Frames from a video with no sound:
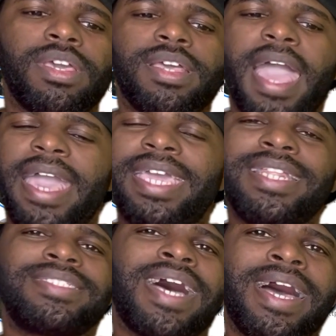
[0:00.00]
at any
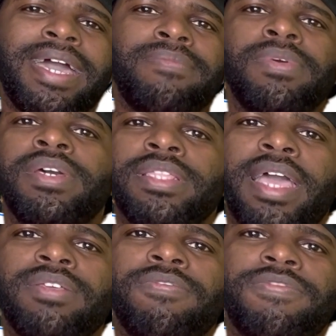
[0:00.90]
time
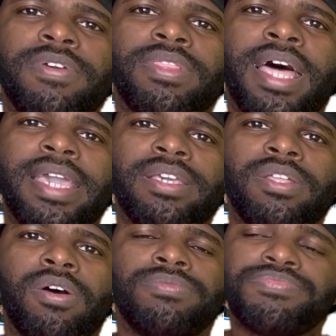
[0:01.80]
that you feel like, you
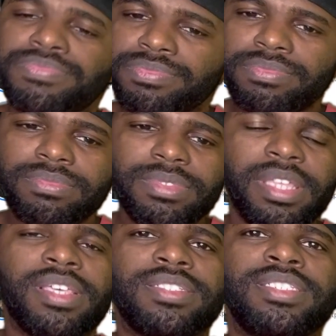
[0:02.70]
know,
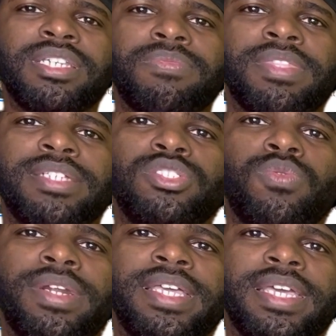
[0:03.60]
this is something that you
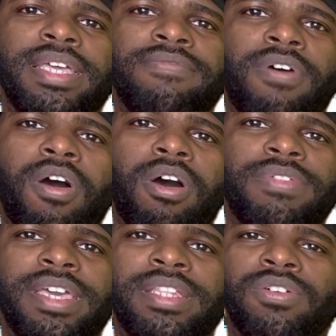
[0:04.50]
want to get involved
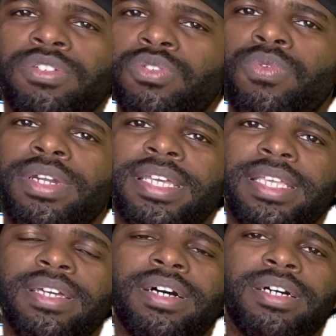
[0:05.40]
in or you want
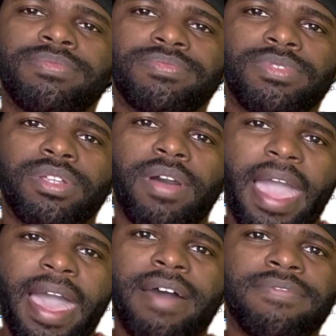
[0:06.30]
to, you know,
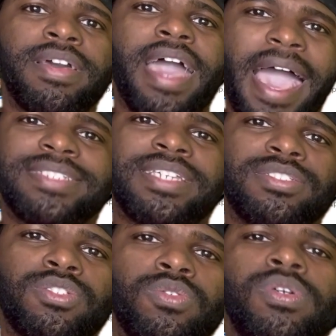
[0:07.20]
have access
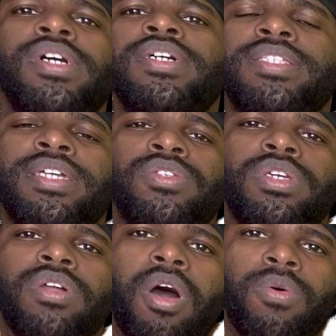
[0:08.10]
to, then you
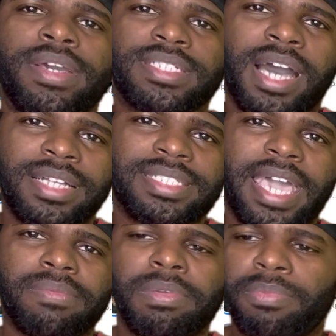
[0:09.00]
can always
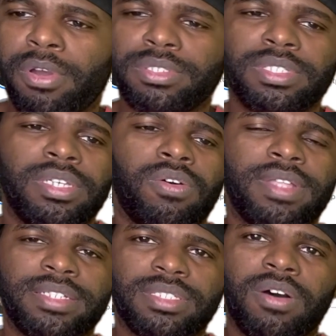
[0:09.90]
contact me personally
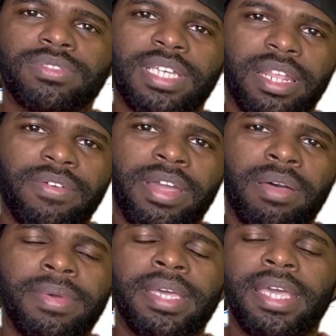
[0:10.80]
on
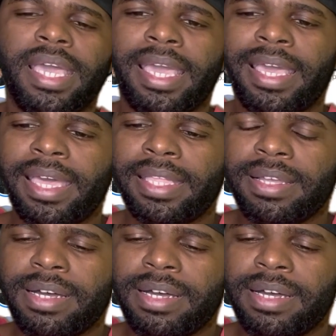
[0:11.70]
Telegram, and